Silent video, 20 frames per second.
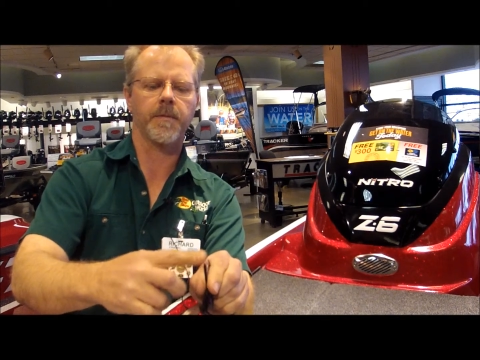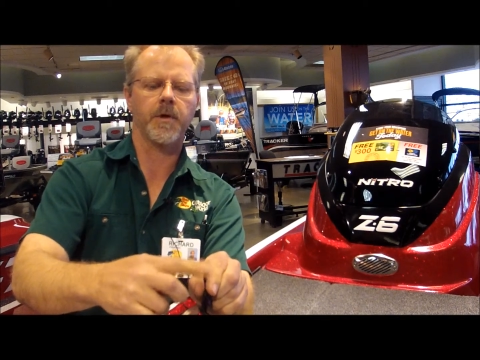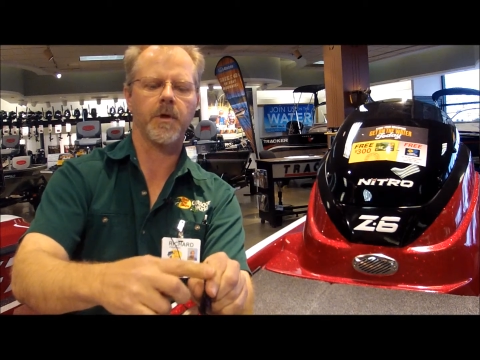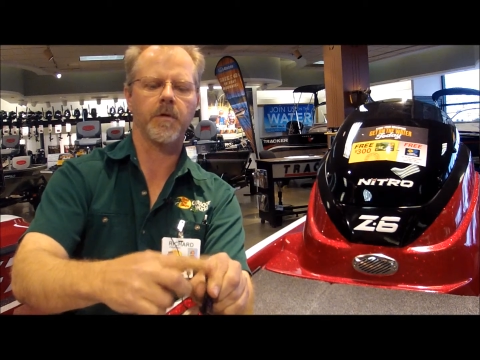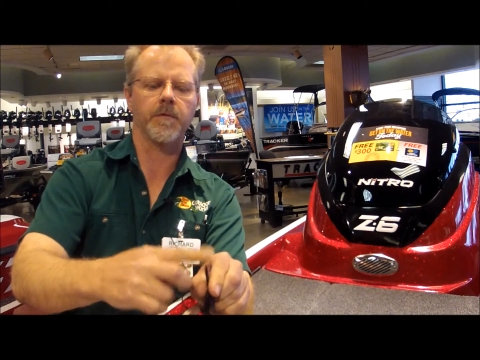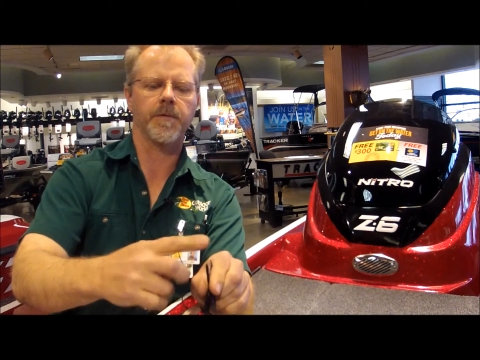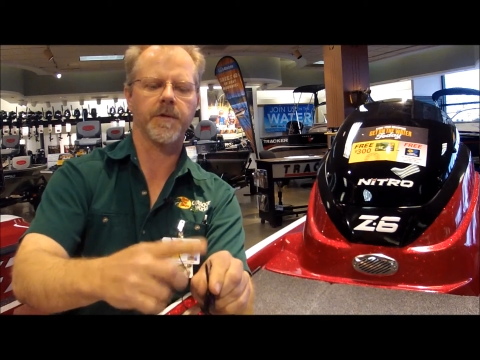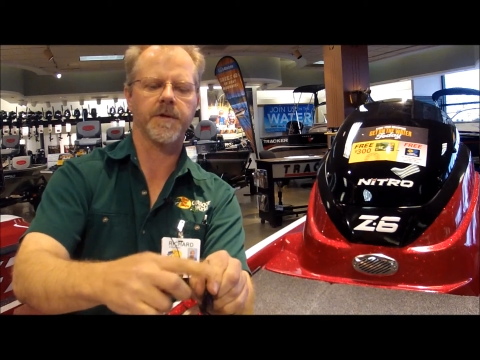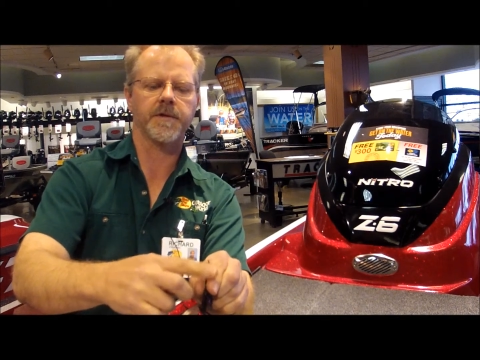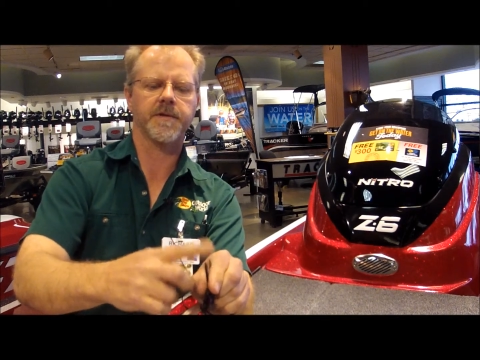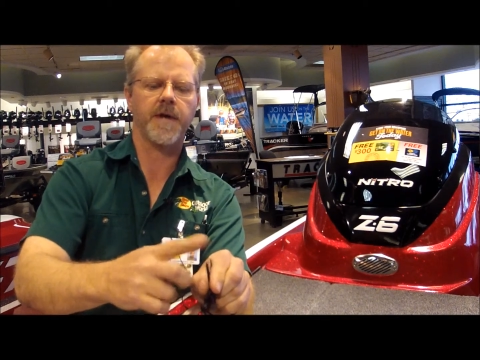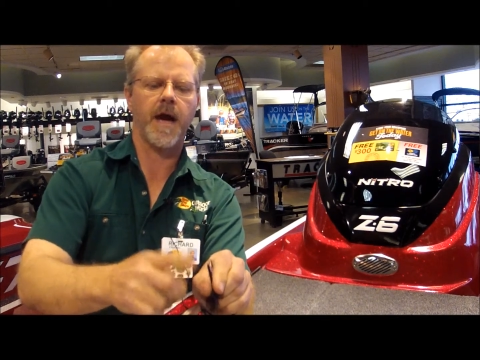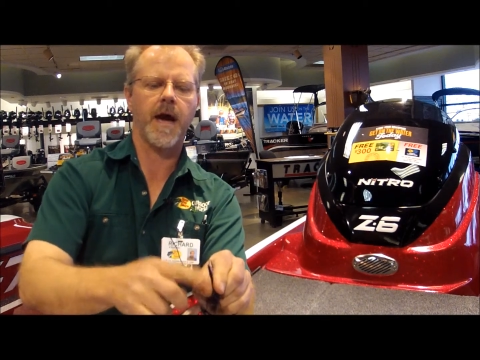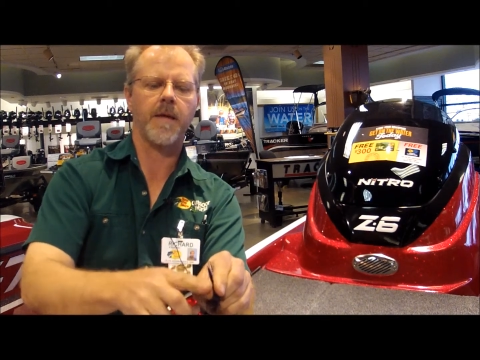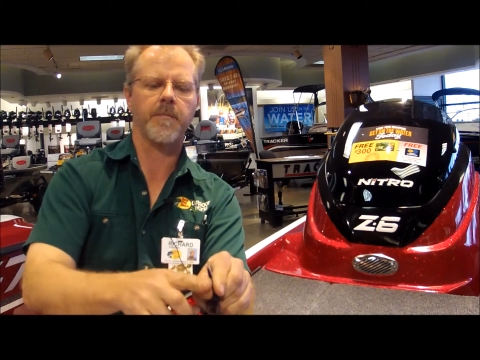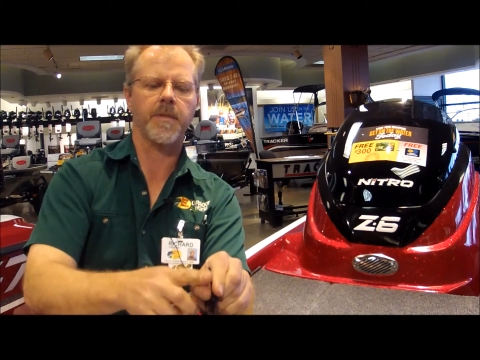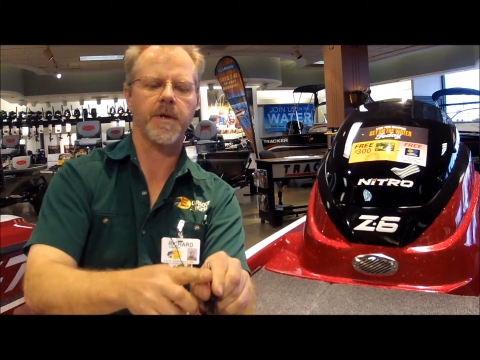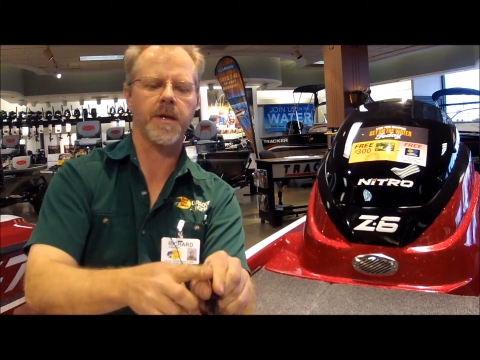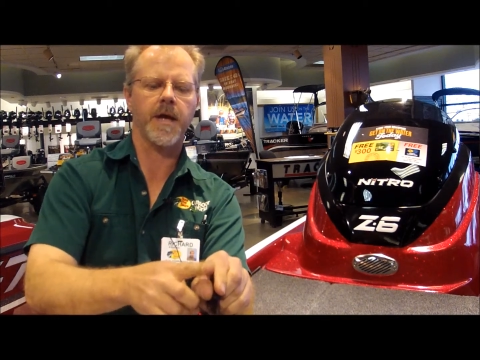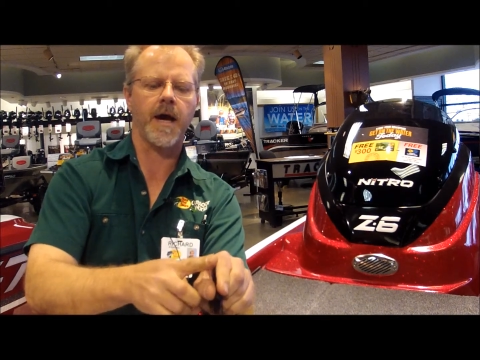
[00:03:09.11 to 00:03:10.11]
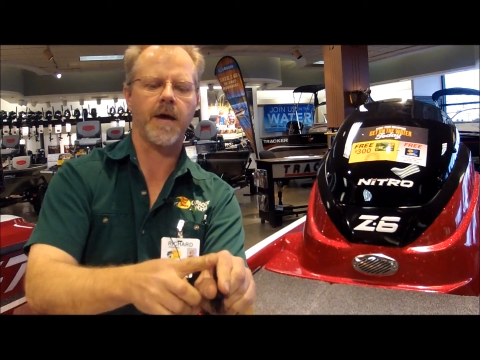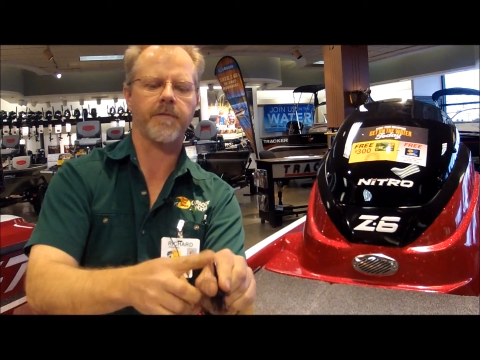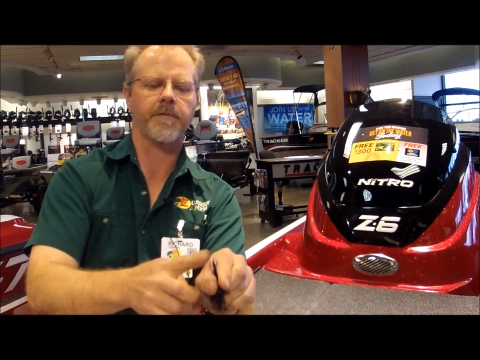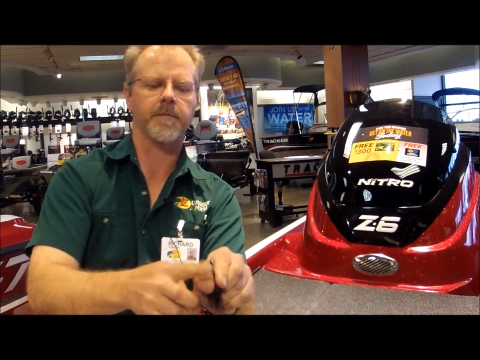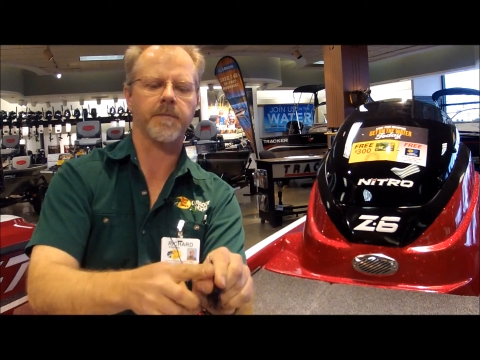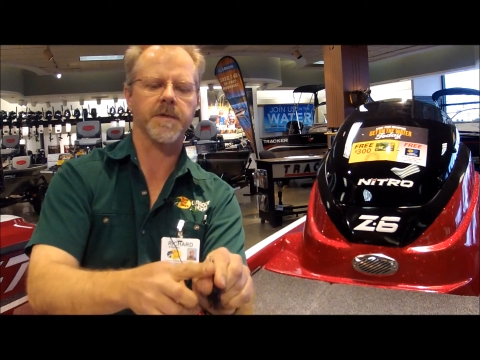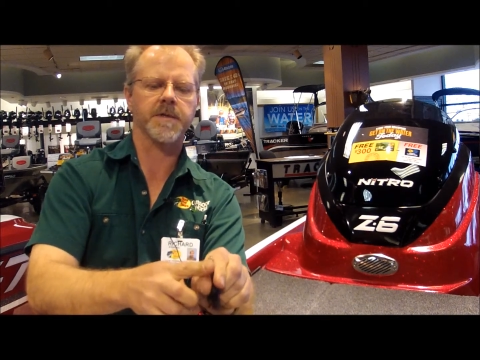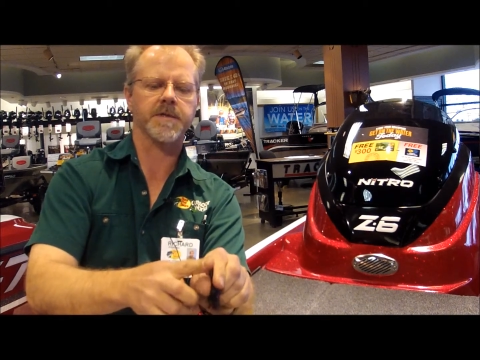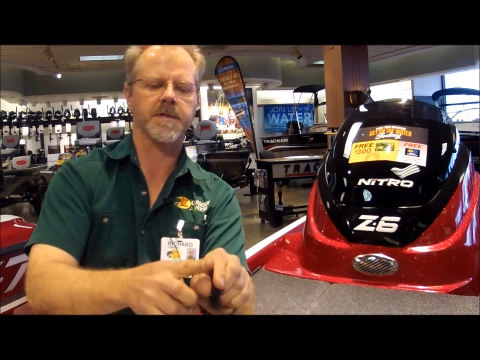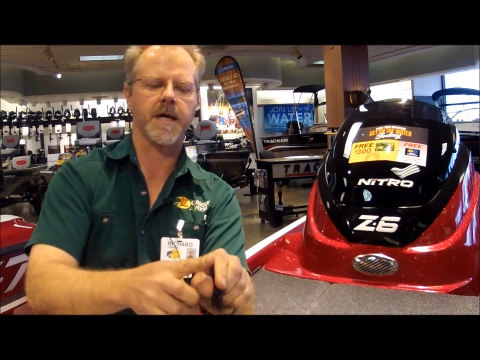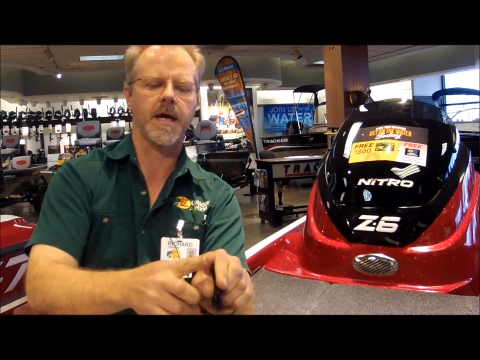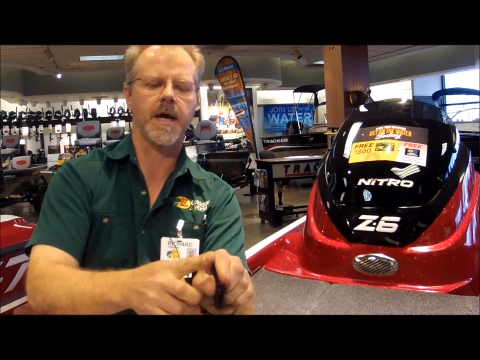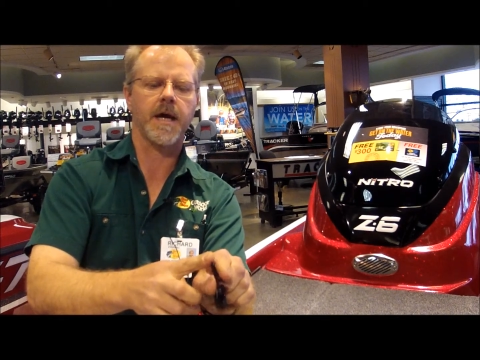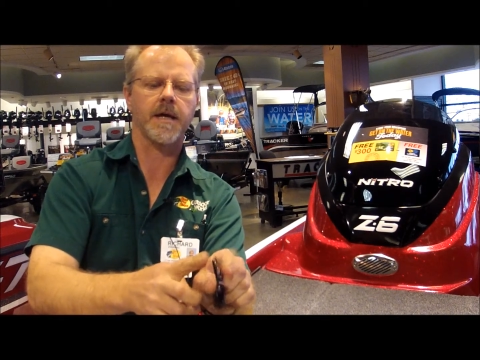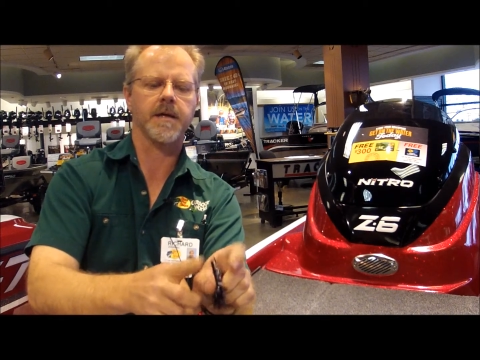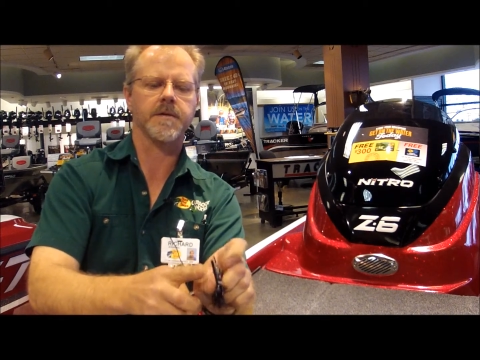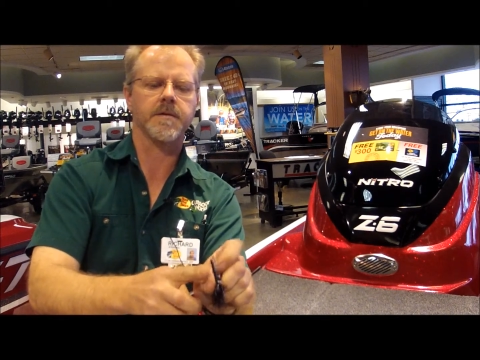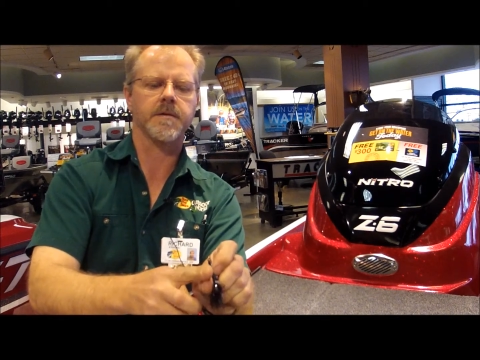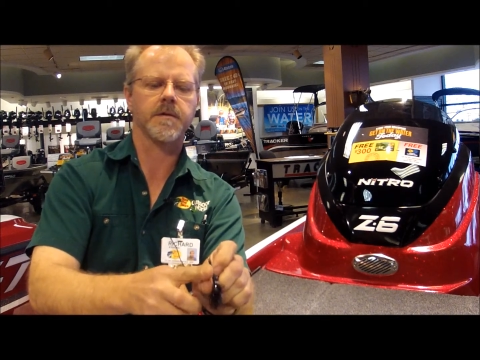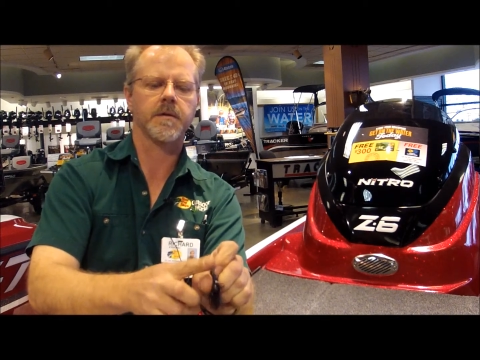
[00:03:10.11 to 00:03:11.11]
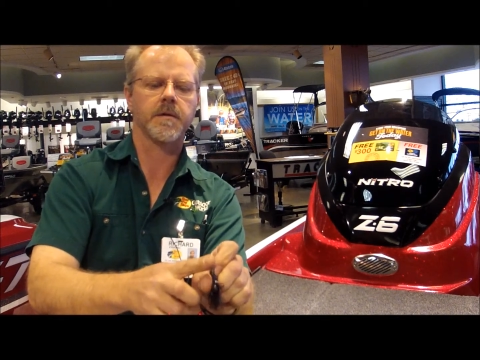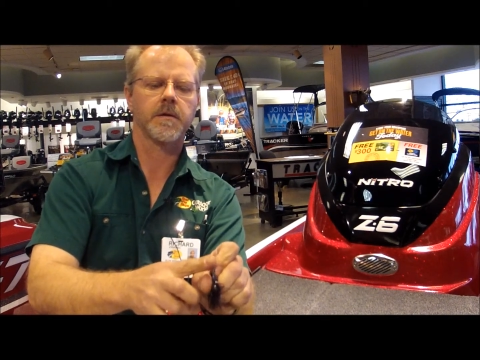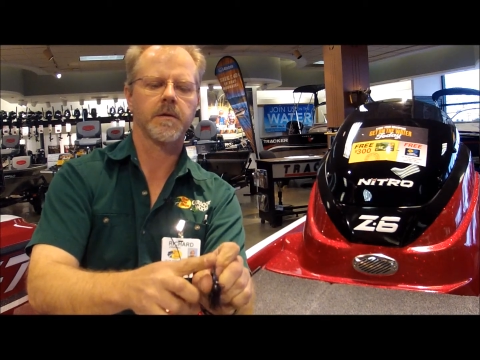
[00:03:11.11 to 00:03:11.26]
over the top, but not from the sides.